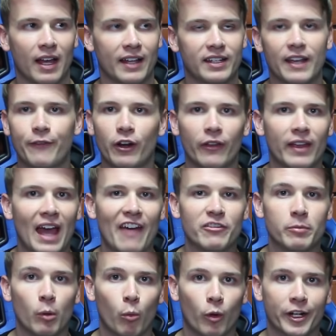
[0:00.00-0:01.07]
I definitely
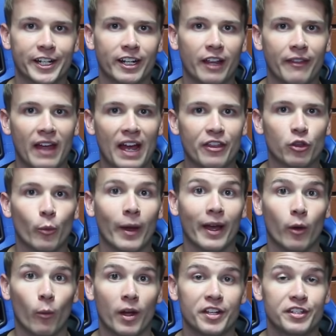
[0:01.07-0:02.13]
haven't been working on that the way
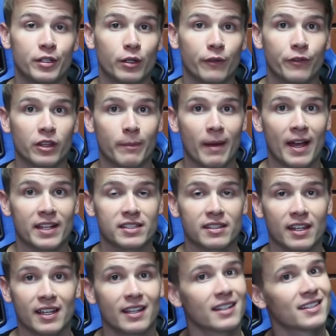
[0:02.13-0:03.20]
I want to for the
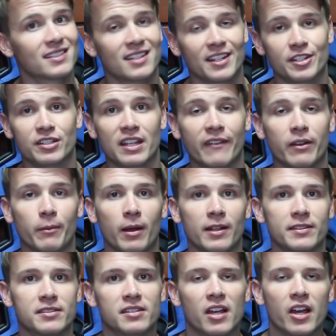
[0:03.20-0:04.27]
past like six or seven
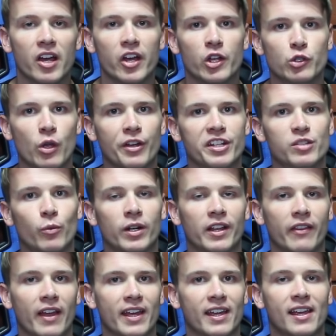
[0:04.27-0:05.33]
months. So I just want
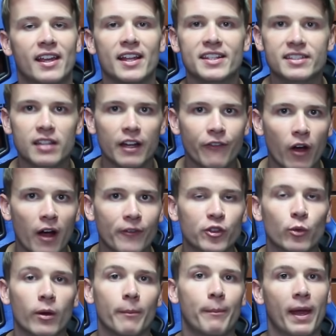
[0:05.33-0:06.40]
to like get stuff off
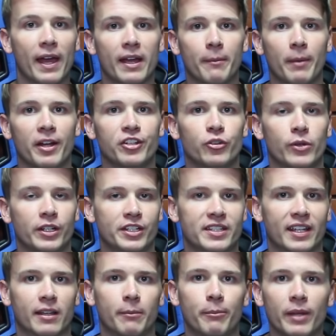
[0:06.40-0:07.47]
to a bang by doing
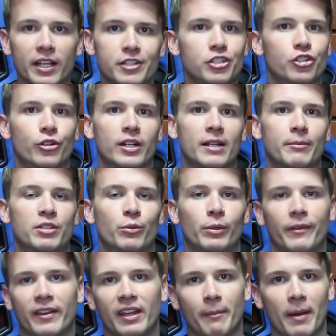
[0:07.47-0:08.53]
just like a big stream to
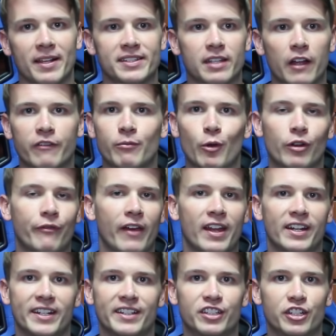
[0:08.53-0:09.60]
really get myself
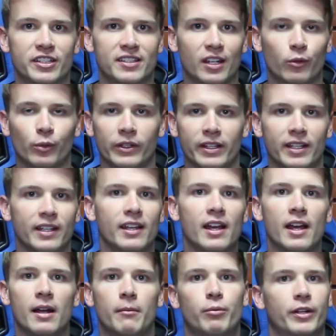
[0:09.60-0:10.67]
motivated and to just like really
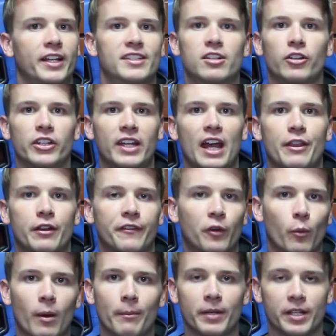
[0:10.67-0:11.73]
bring us all together
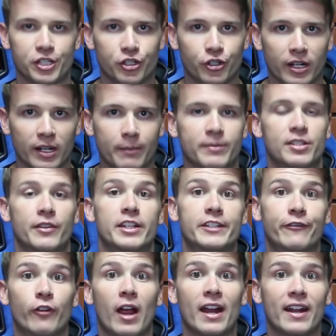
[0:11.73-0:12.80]
for one big stream. So
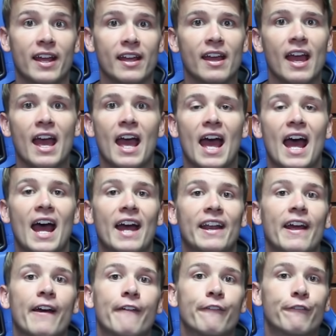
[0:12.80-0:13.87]
this Friday at
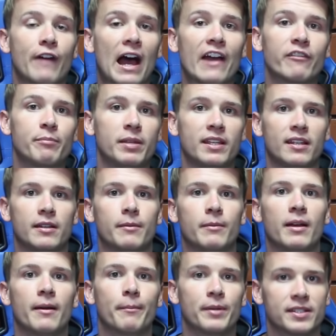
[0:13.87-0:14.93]
5
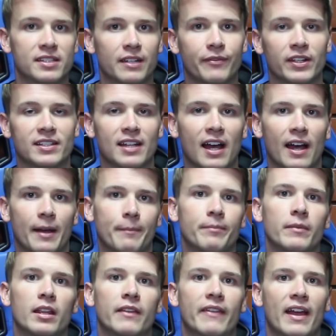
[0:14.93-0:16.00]
p.m. Pacific time,
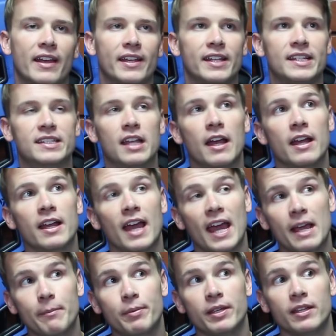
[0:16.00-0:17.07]
that is
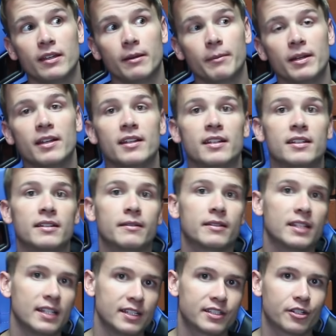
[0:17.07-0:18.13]
8 p.m.
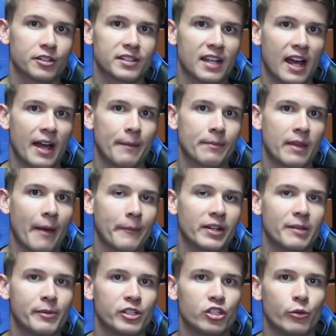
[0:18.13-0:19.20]
Eastern time, I'm
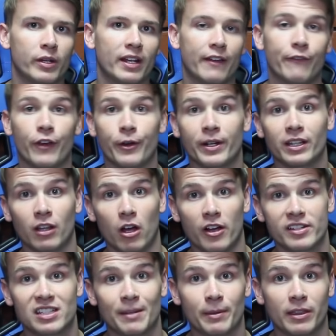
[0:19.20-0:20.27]
going to be doing a very
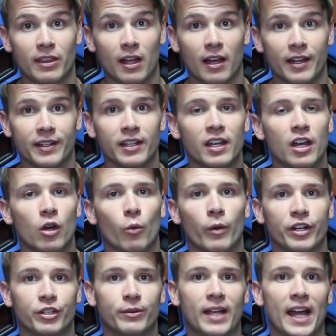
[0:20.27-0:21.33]
long subathon
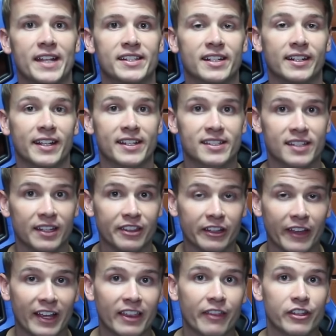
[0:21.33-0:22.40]
where you guys can extend the
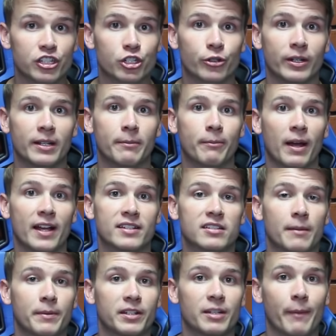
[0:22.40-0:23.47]
length of the stream by
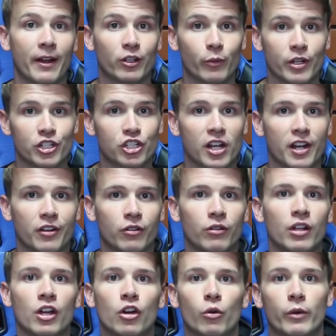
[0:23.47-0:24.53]
subbing to my Twitch
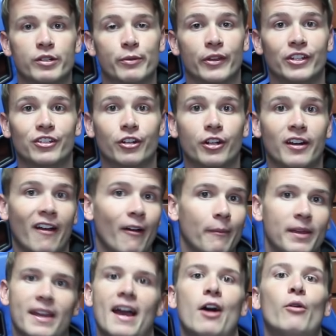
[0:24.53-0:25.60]
channel, which will in turn help
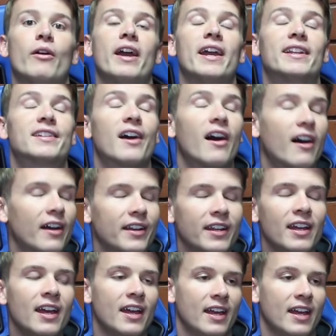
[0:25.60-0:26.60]
me out a ton